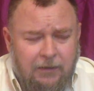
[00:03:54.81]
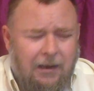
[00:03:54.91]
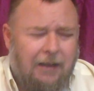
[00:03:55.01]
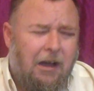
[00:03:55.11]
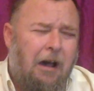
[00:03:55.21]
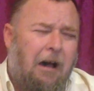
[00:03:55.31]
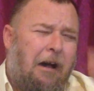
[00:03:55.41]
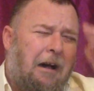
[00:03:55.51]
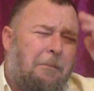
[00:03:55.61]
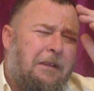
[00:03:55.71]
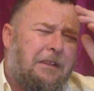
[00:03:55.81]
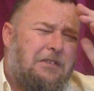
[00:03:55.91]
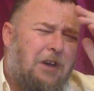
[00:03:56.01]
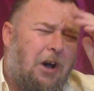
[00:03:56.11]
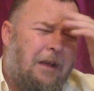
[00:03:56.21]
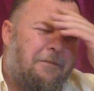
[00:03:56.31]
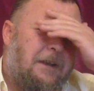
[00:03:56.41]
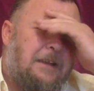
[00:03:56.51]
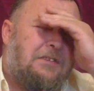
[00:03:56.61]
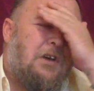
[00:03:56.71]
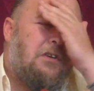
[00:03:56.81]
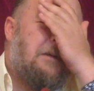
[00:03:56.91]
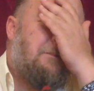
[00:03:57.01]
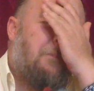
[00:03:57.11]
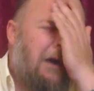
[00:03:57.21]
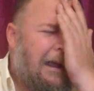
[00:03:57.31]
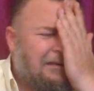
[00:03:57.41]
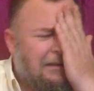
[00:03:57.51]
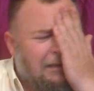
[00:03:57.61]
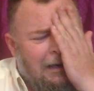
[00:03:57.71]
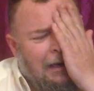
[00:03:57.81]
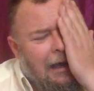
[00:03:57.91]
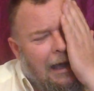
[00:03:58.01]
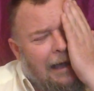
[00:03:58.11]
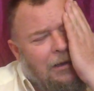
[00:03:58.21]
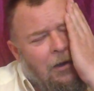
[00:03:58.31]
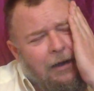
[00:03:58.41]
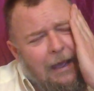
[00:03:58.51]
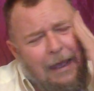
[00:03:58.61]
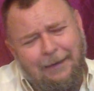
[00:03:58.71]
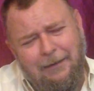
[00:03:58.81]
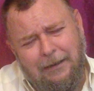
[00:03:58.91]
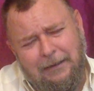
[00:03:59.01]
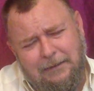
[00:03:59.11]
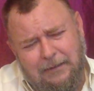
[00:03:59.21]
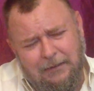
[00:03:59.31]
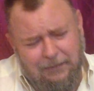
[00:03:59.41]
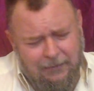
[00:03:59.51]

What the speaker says: And you're like, oh, I'm in this hole, I'm feeling so depressed. I can't handle it.